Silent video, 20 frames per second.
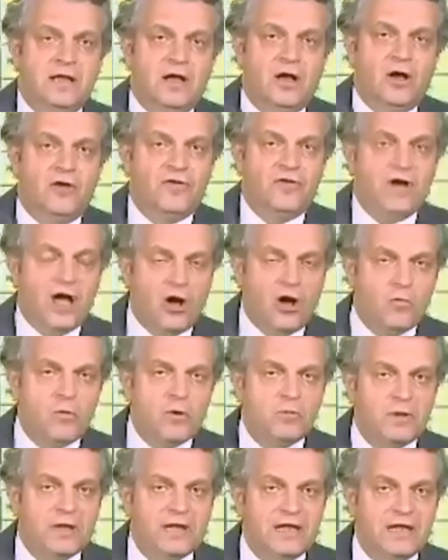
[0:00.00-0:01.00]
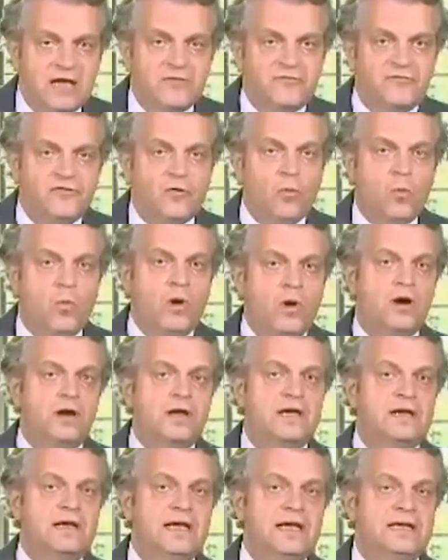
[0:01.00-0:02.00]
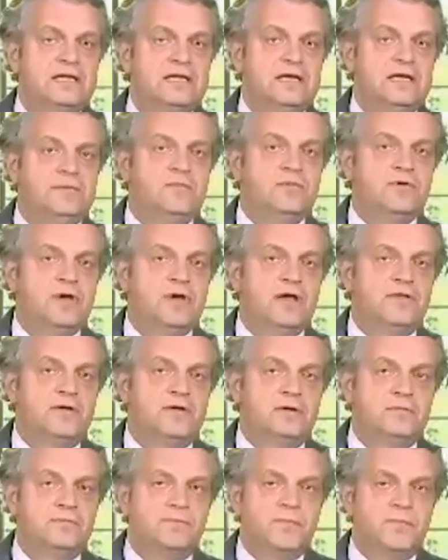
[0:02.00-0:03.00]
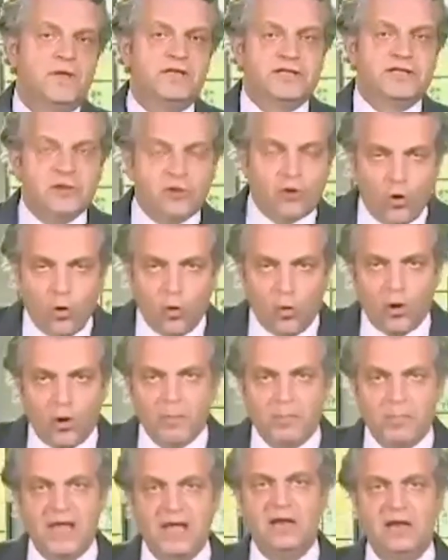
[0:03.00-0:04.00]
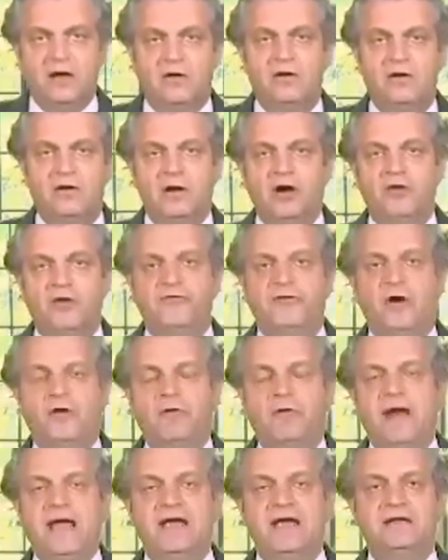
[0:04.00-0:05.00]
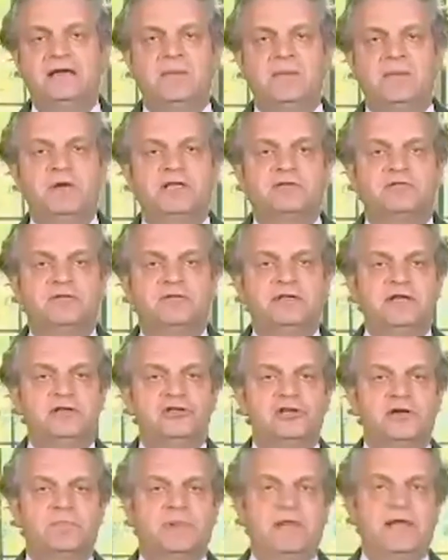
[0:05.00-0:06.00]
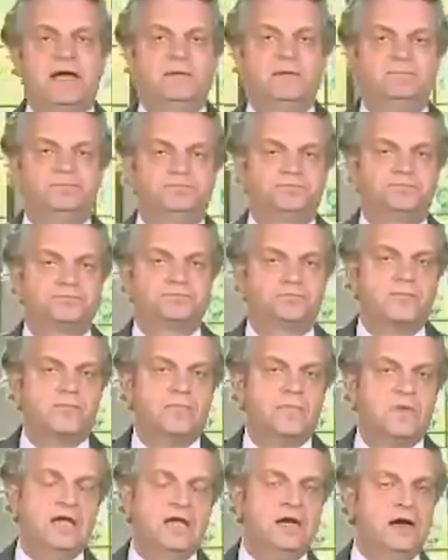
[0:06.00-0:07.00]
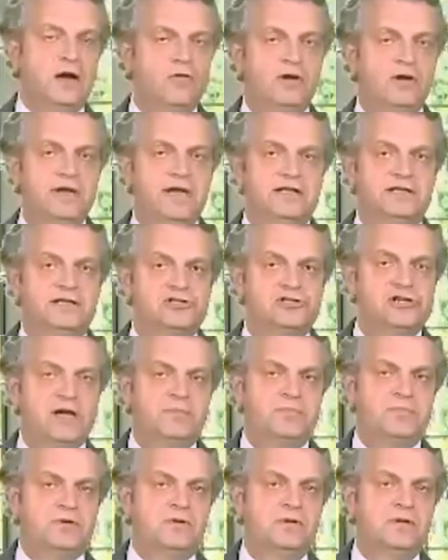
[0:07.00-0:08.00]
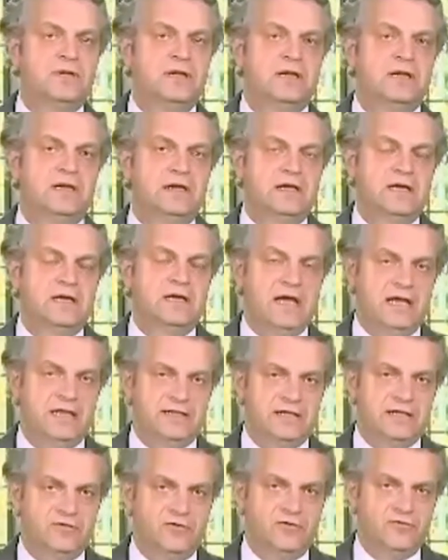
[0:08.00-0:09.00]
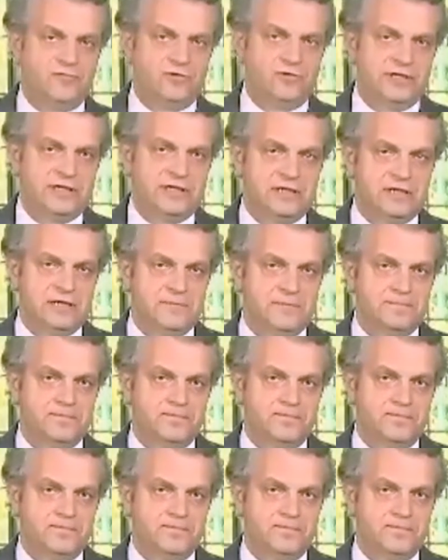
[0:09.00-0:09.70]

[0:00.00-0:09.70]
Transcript: of how we will live, work, and team together. It's a core pillar of our academic strategic plan and our next chapter as a university.